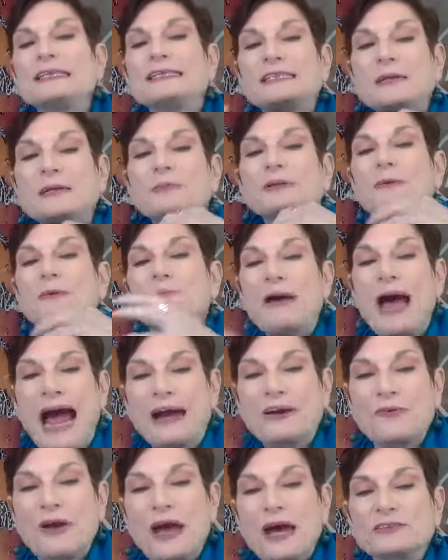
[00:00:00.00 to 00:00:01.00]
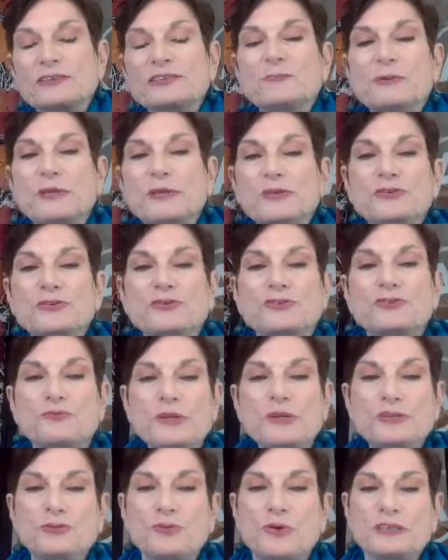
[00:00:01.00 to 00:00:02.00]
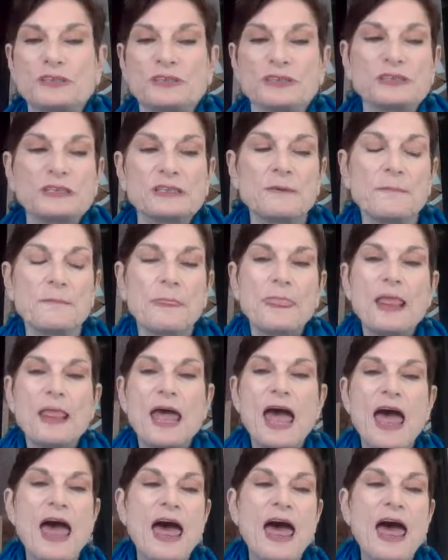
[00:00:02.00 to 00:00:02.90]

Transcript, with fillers: similar backgrounds to be used as resources mm-hmm.